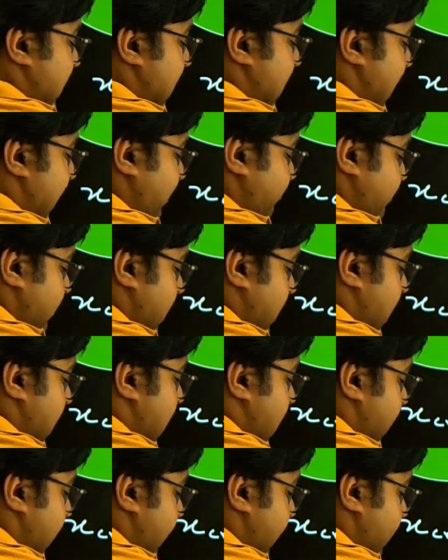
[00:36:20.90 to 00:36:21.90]
have
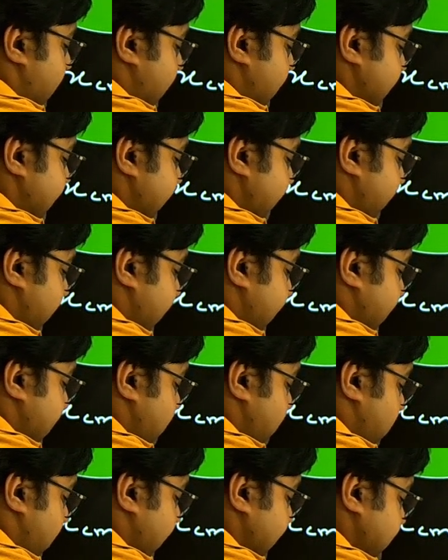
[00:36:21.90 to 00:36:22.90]
r
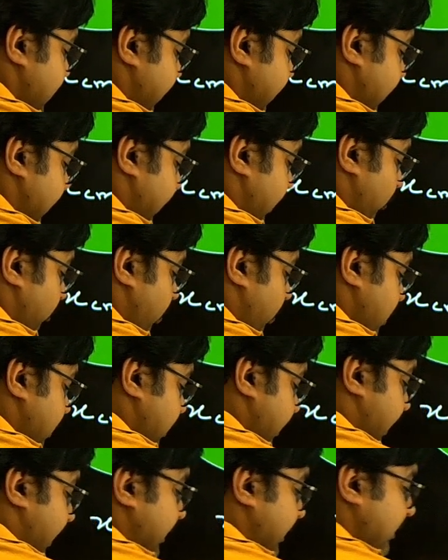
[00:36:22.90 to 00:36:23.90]
divided by 3 with a
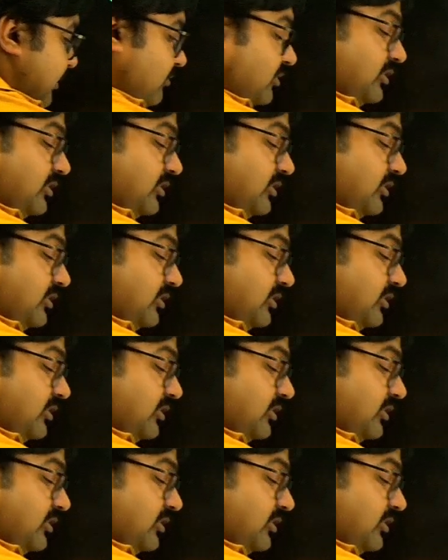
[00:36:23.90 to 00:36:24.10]
negative